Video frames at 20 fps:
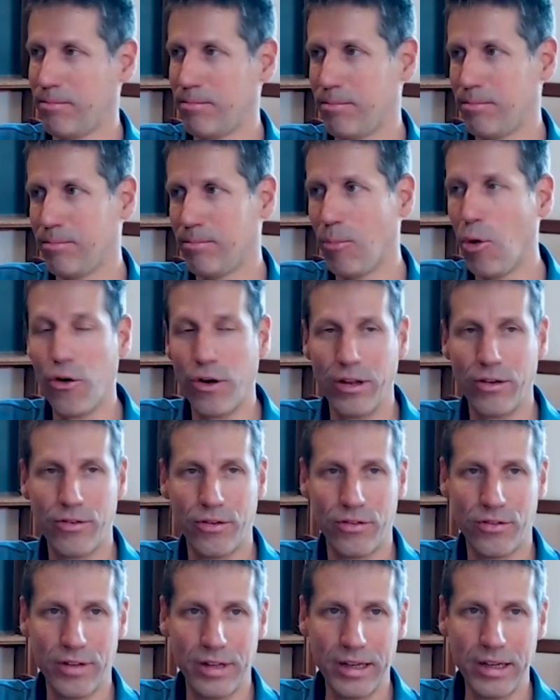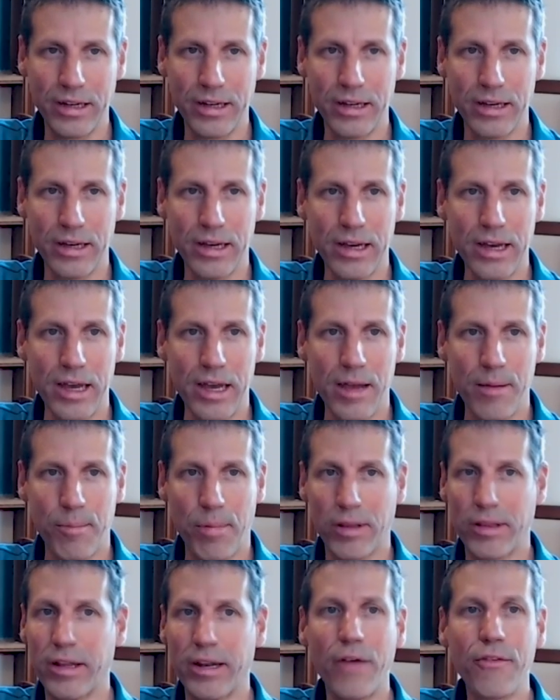more interesting. But
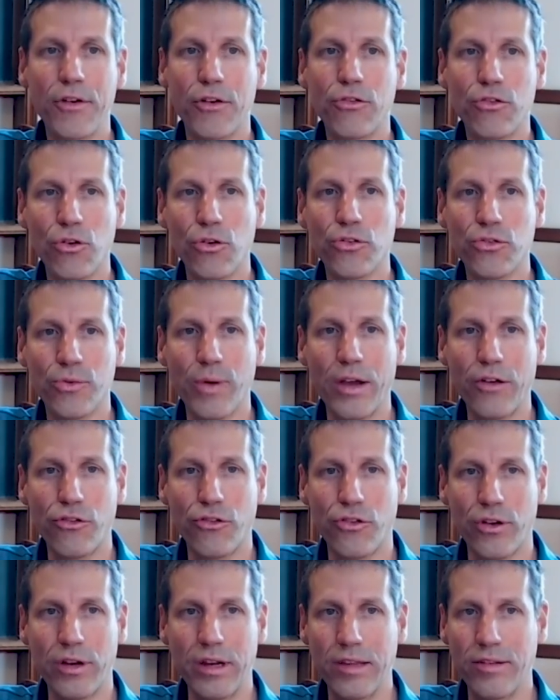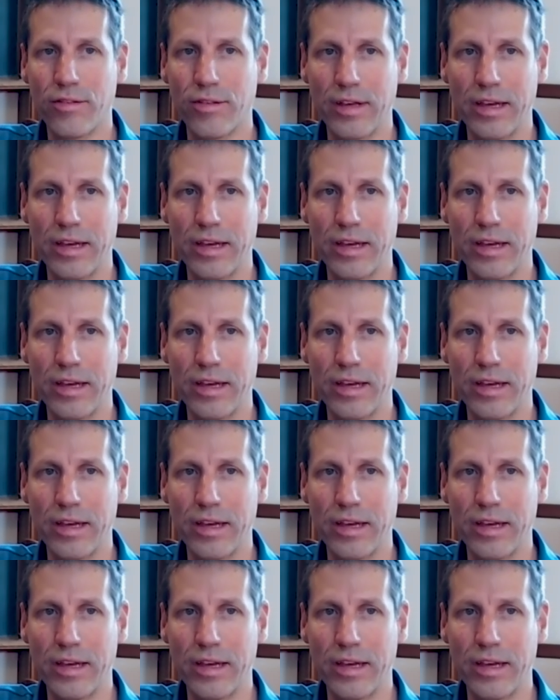the Navier-Stokes question is